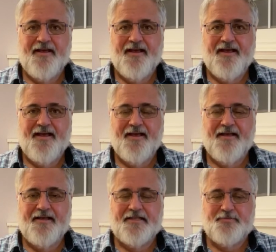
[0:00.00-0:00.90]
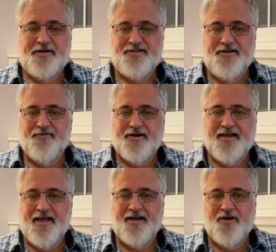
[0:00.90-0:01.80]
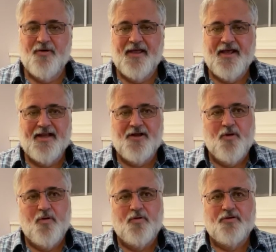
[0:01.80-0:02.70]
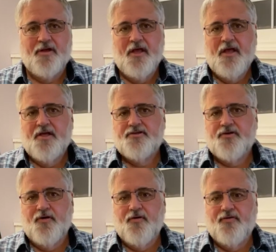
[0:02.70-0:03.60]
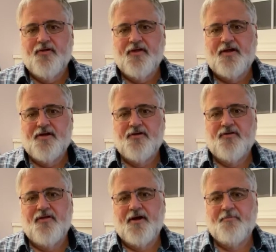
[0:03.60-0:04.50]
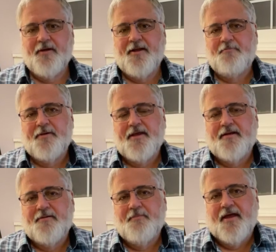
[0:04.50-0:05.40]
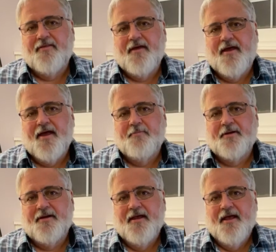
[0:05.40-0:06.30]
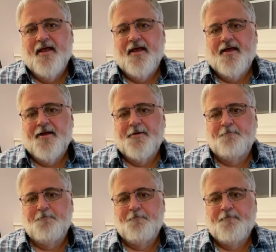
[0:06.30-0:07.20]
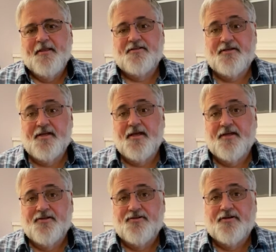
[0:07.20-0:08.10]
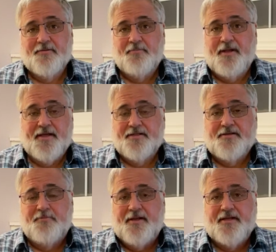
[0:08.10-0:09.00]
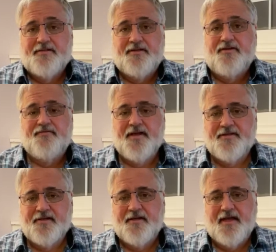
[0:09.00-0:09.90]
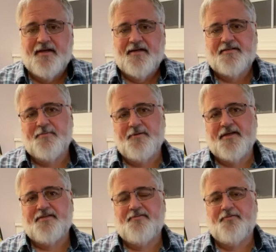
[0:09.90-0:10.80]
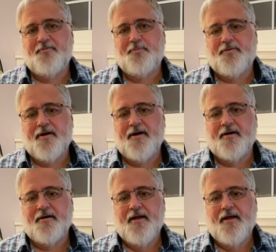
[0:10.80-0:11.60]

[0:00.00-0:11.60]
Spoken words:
especially if you're kind of going at it cold. So the thing to do there might be to make the habit sitting in a certain place, a place that you've designated as a place of prayer,